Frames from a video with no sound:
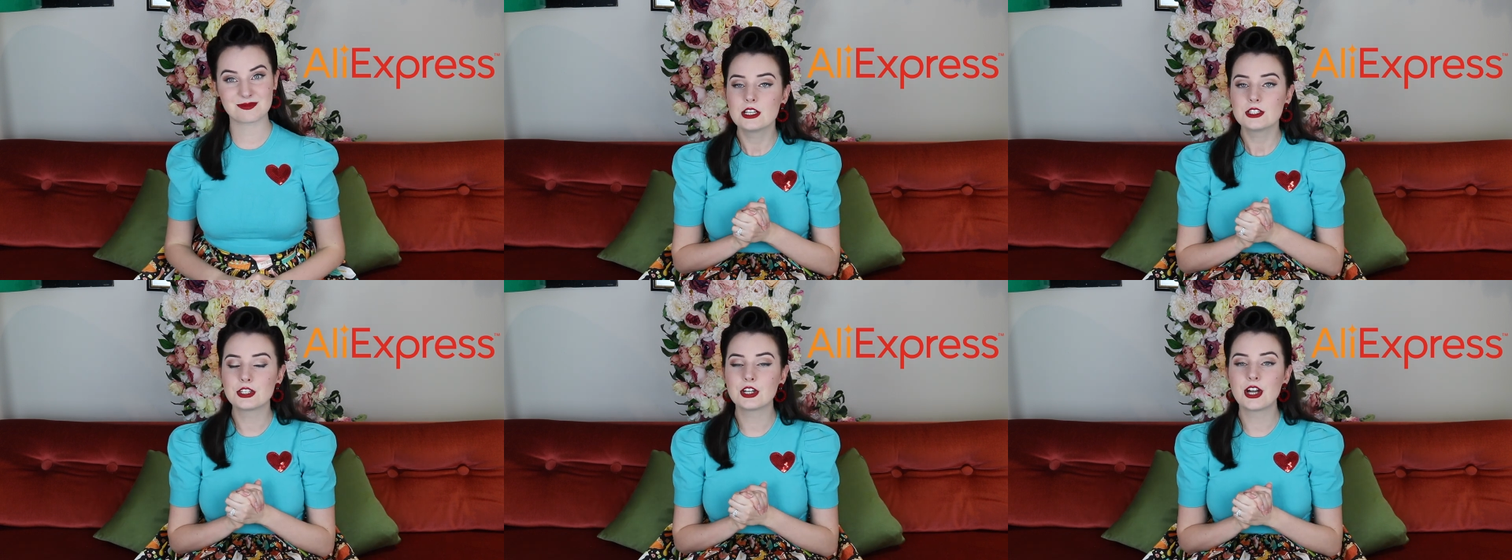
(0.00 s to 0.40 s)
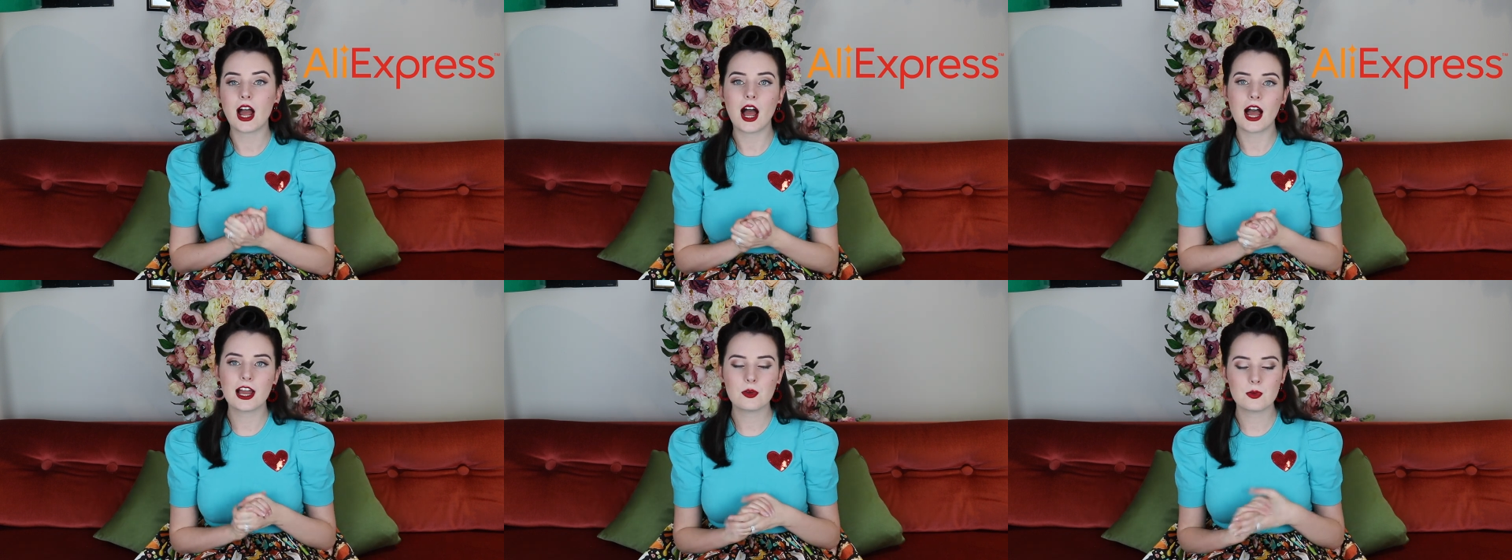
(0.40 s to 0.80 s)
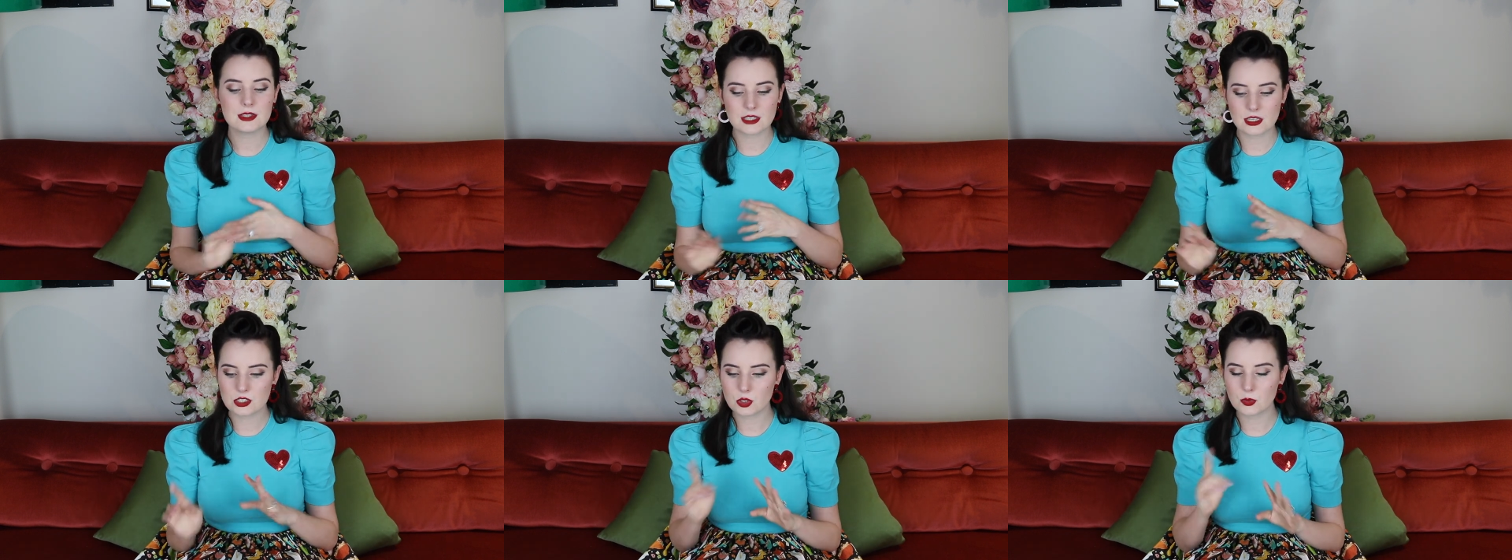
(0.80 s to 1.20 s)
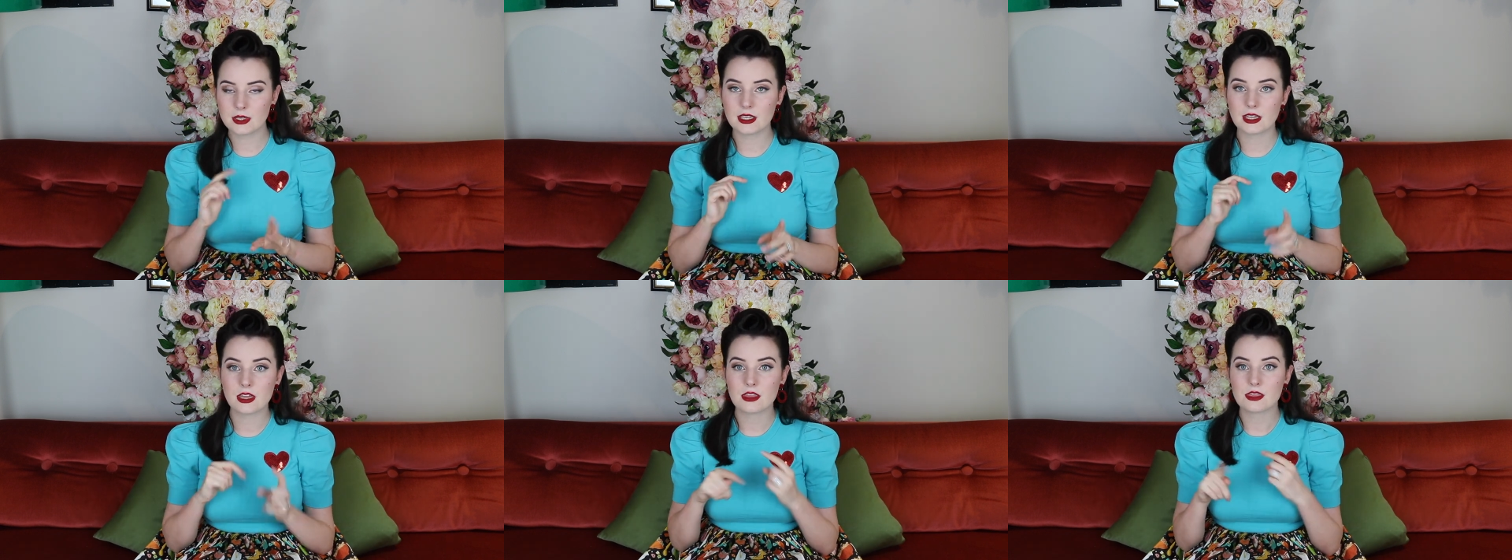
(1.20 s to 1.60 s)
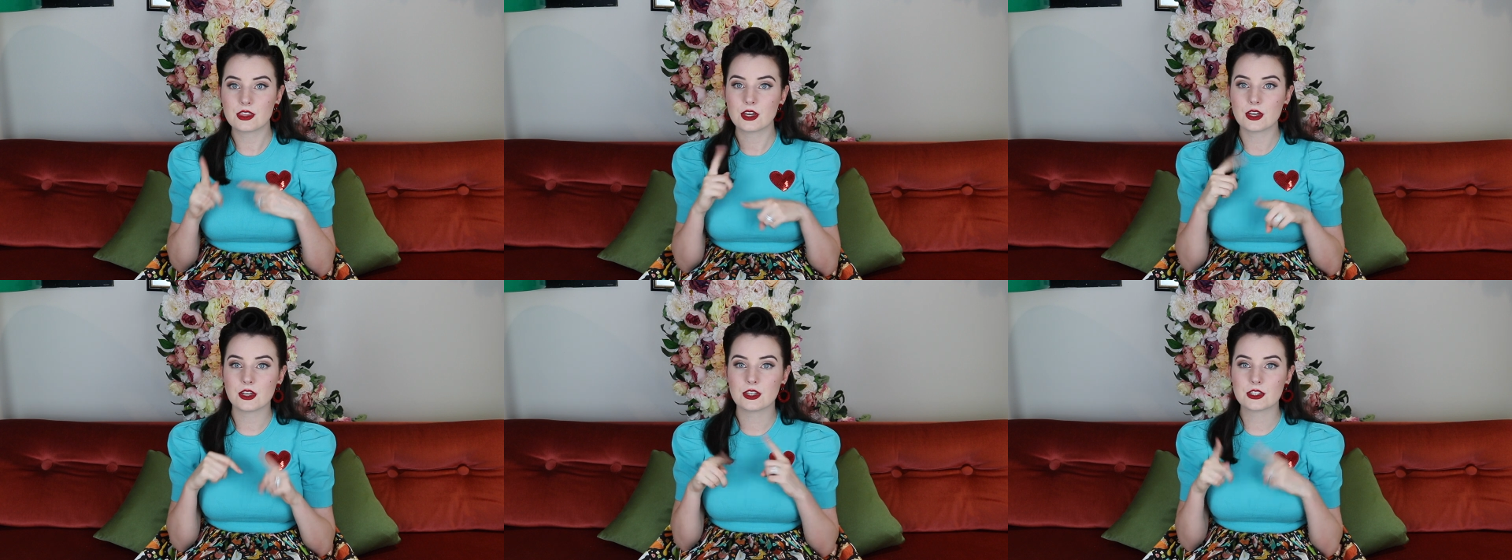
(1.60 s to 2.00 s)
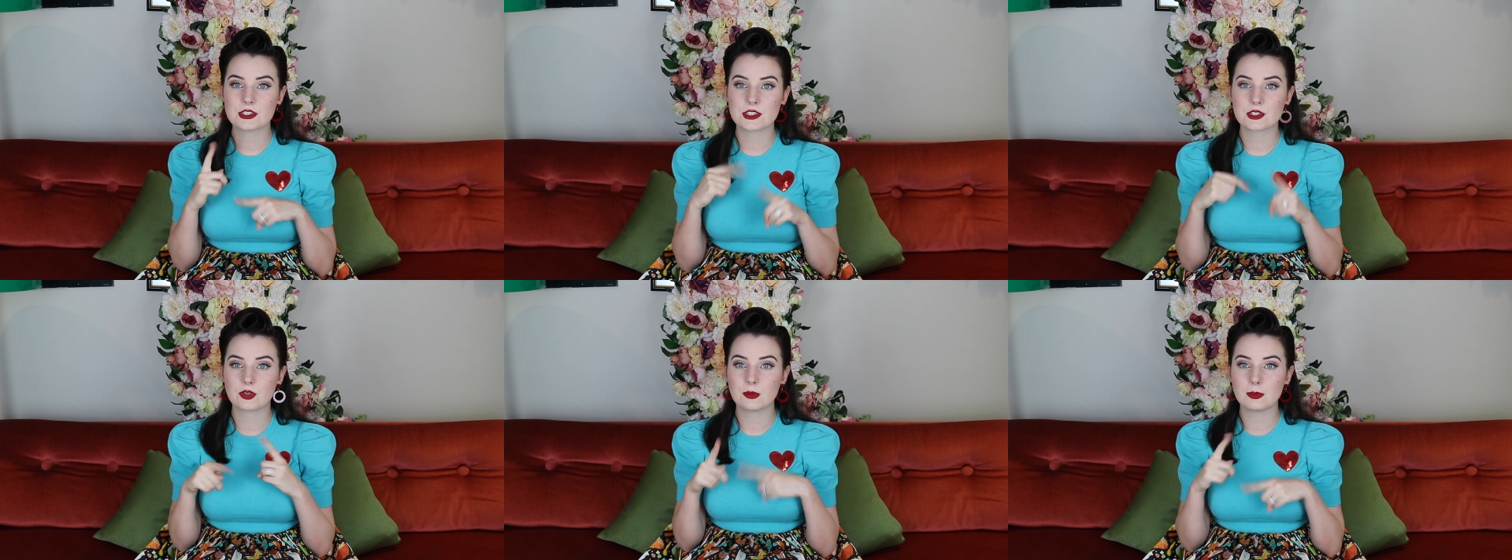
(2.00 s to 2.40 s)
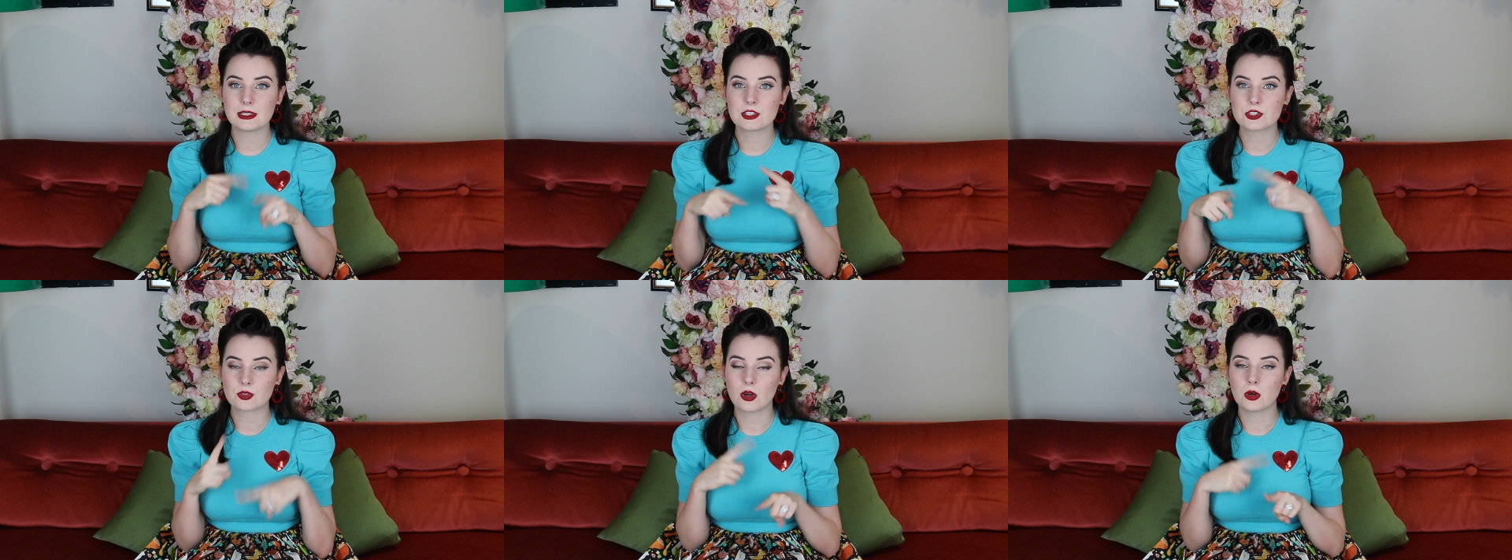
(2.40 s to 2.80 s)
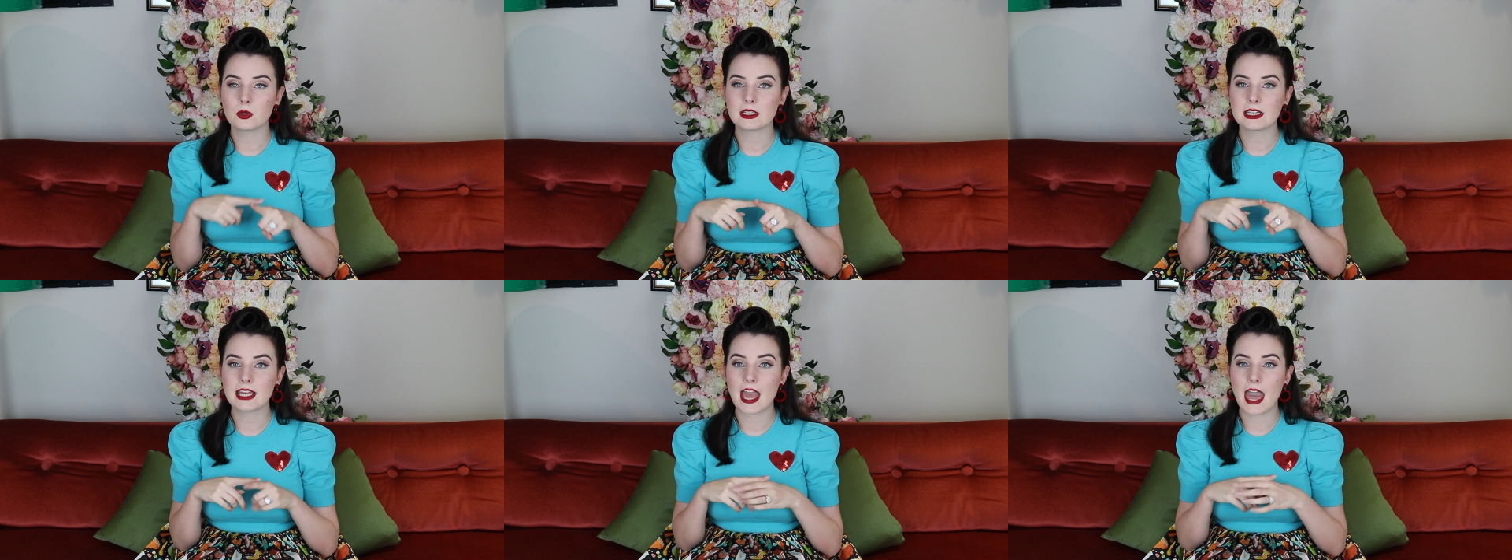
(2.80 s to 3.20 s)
So I was doing the scribbly scrolly